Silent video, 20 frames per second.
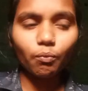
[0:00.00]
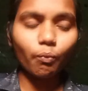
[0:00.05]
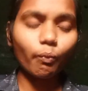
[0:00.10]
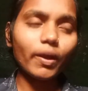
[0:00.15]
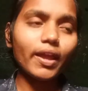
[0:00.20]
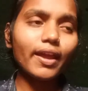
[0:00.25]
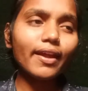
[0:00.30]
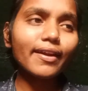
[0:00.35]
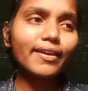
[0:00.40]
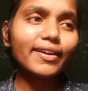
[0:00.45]

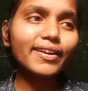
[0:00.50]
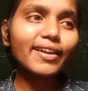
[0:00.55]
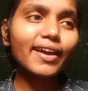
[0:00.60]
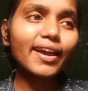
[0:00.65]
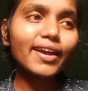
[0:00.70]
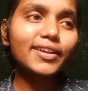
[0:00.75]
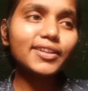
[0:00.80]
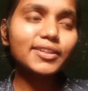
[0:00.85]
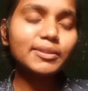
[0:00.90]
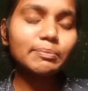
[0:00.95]
Where did
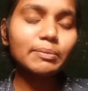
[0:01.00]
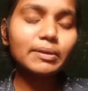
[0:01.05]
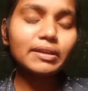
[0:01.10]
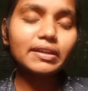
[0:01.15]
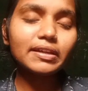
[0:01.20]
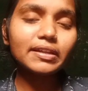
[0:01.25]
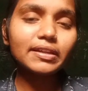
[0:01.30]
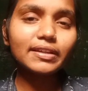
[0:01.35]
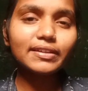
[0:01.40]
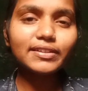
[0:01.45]
I
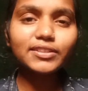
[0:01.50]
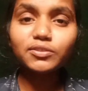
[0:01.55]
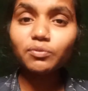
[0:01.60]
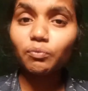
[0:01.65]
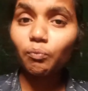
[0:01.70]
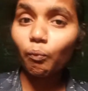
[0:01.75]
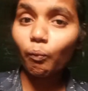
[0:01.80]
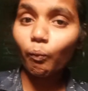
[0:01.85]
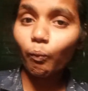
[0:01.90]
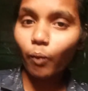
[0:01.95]
speak in English?
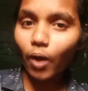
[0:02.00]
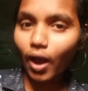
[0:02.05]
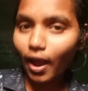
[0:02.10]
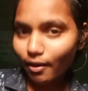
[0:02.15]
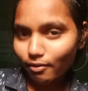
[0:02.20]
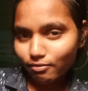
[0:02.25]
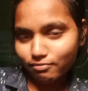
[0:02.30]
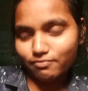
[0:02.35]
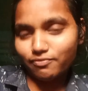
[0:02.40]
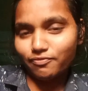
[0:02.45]

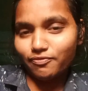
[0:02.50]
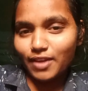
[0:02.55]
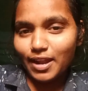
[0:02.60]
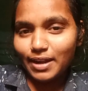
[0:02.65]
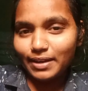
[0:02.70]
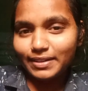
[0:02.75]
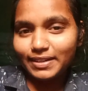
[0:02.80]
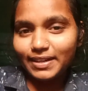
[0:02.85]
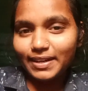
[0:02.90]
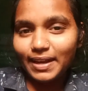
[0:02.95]

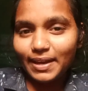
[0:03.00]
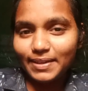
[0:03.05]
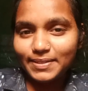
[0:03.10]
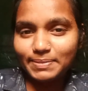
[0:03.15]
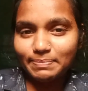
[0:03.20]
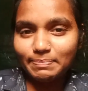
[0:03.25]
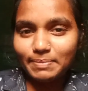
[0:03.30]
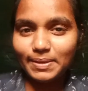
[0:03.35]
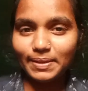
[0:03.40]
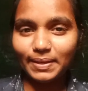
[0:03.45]
When did I
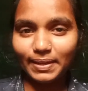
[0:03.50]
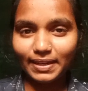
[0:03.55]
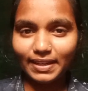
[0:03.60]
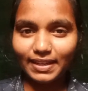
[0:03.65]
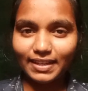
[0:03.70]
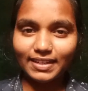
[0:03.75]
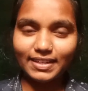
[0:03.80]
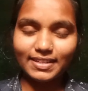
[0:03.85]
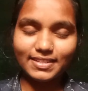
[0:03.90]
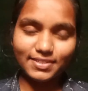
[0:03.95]
speak in
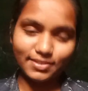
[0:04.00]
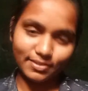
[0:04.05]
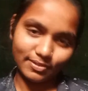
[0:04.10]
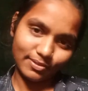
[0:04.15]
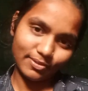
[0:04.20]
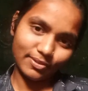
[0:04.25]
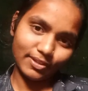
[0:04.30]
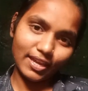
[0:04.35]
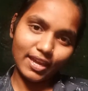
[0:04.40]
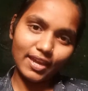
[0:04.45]
English?
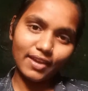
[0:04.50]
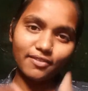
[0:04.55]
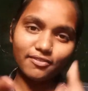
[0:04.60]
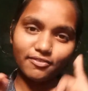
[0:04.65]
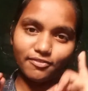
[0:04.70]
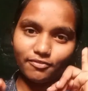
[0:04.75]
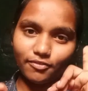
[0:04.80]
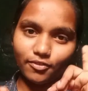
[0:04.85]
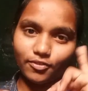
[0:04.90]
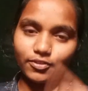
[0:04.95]
Okay,
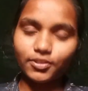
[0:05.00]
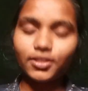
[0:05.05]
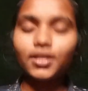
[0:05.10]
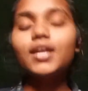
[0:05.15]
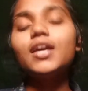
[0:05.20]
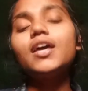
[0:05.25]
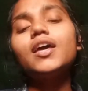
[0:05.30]
fourth.